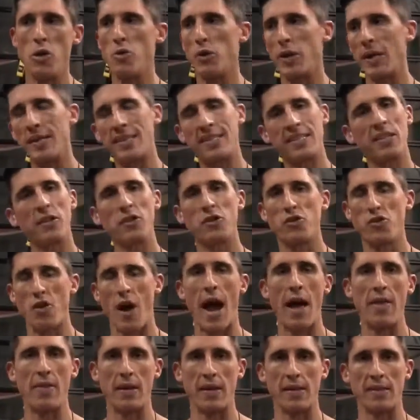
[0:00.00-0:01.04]
you can still
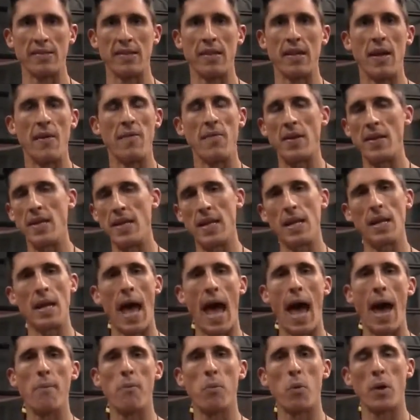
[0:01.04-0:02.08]
try this. If you need an
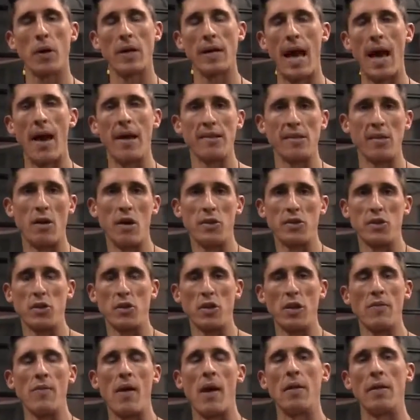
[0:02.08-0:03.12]
ab workout as an
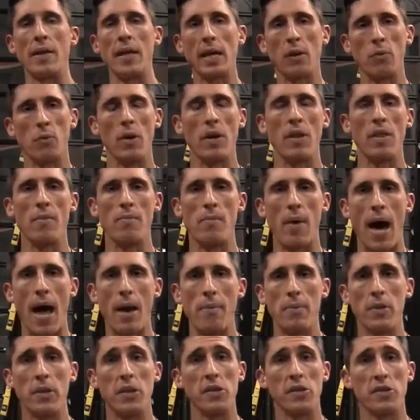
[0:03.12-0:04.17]
alternative, I'll link one in the
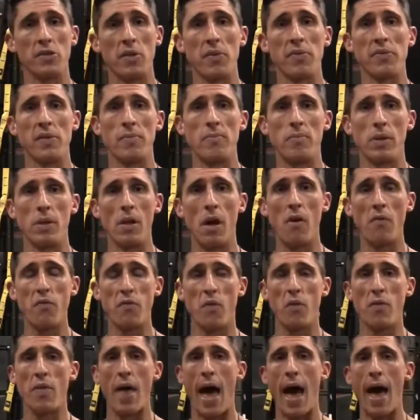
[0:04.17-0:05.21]
bottom in the description below
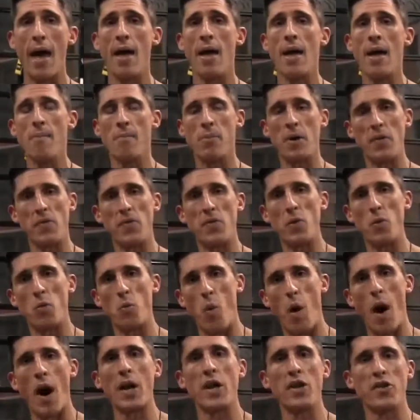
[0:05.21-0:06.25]
for that. But if you
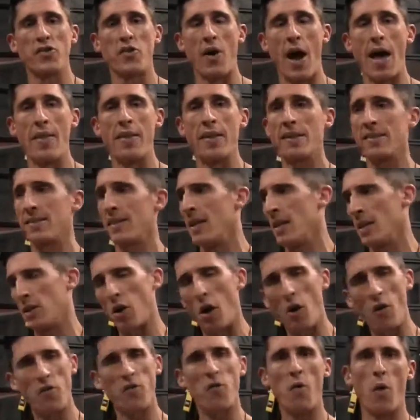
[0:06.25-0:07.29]
want to try this,
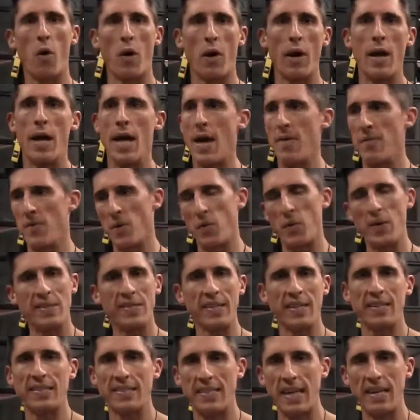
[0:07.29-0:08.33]
go for it. If you
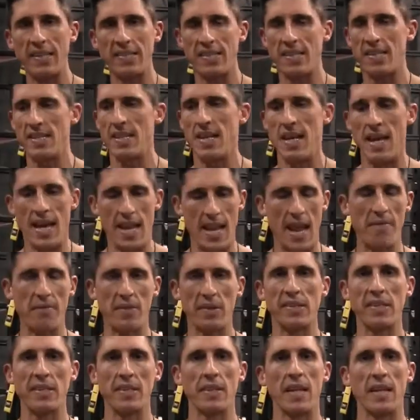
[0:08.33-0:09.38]
reach extinction in
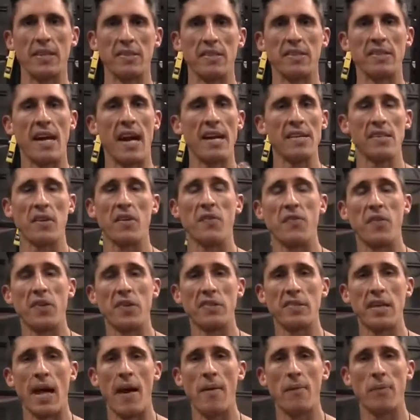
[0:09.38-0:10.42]
every single exercise on your
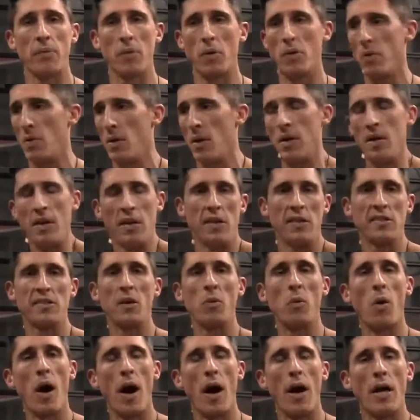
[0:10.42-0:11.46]
first time through,
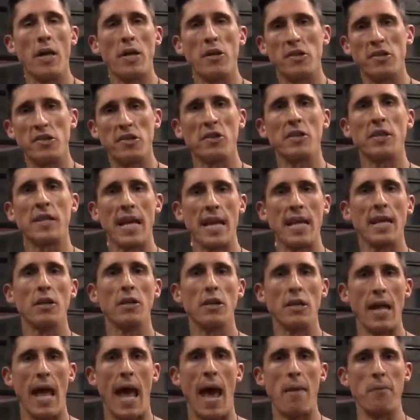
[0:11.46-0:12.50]
so what? You're still getting
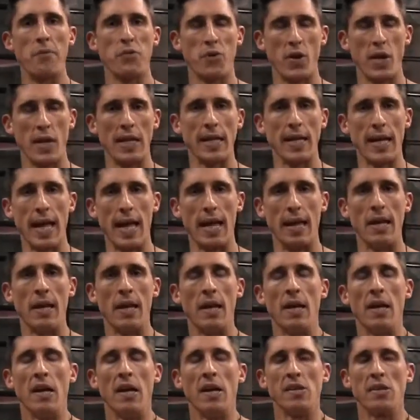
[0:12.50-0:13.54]
good ab training in.
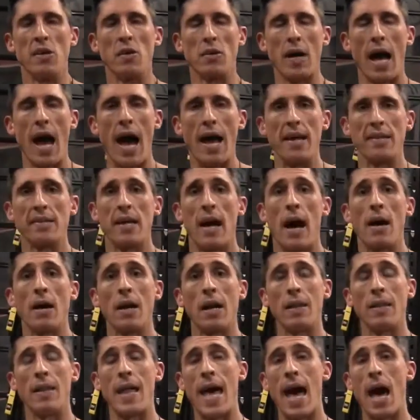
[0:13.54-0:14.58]
So guys, I'm
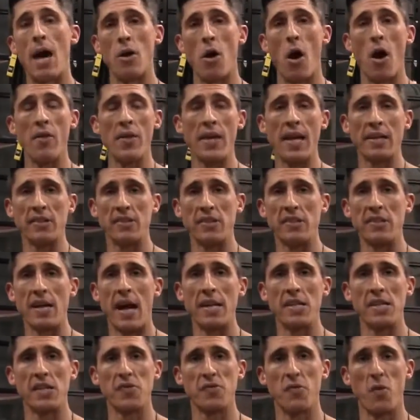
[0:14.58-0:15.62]
going to lay out all the
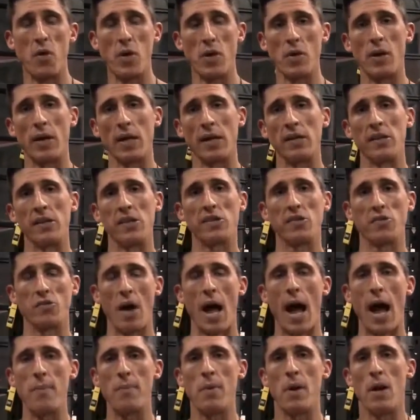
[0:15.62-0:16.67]
exercises for you. I'm going to
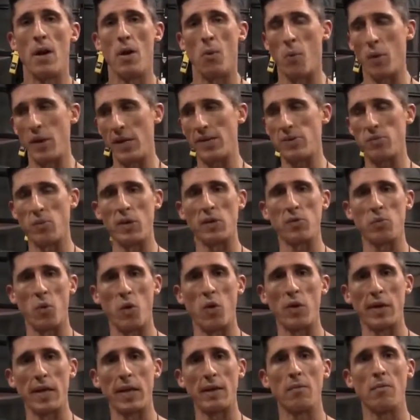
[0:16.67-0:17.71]
describe what each one's
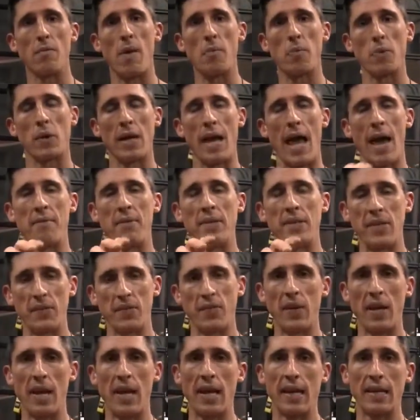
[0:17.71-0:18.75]
working. Remember, we're going to have a
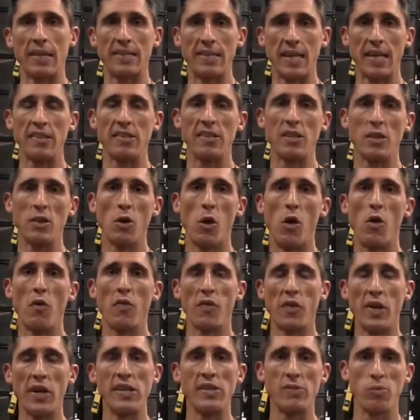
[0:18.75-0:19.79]
different extinction goal
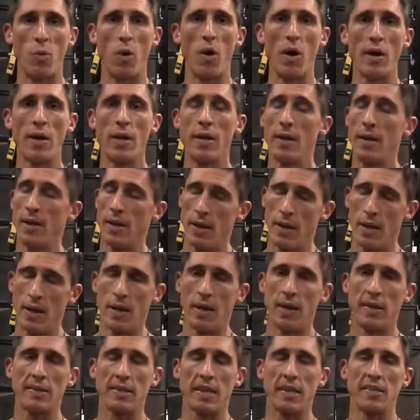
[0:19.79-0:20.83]
for each one.
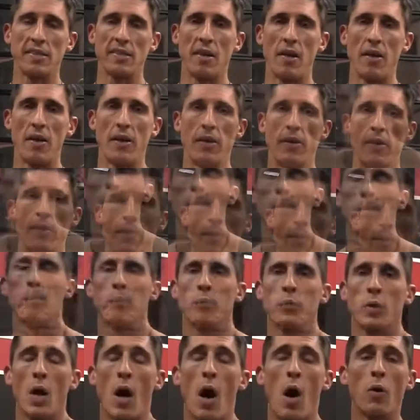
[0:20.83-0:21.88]
Let's get started.
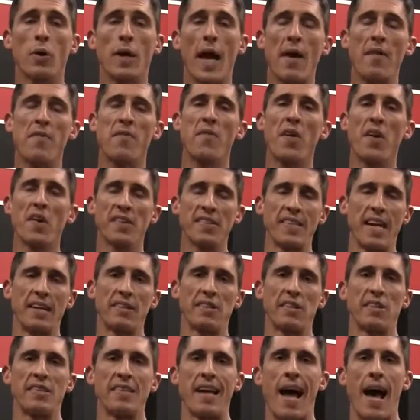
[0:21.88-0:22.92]
Okay, first
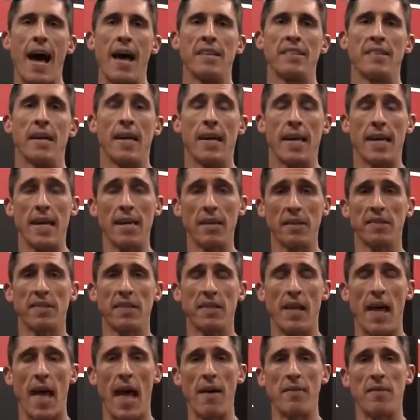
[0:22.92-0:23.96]
exercise, heels
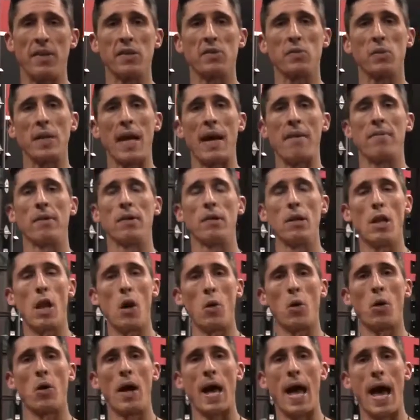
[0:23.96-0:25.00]
to the heavens. We have a
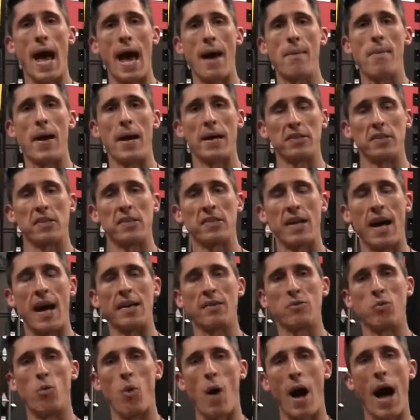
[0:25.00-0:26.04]
lower ab
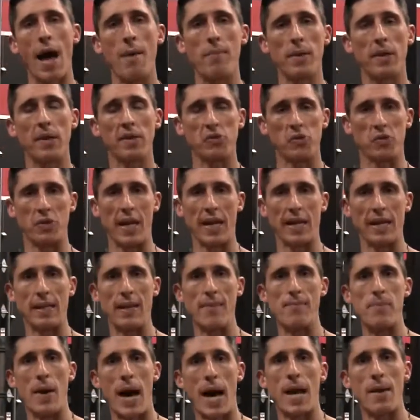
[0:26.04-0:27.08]
exercise. Why? Because we're taking
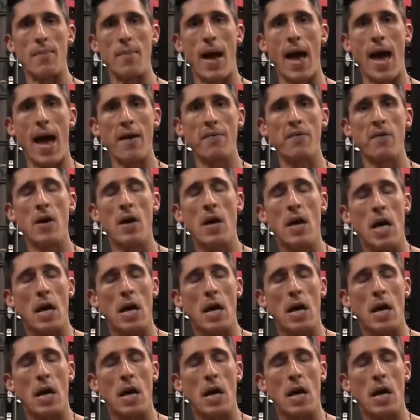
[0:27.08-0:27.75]
the bottom half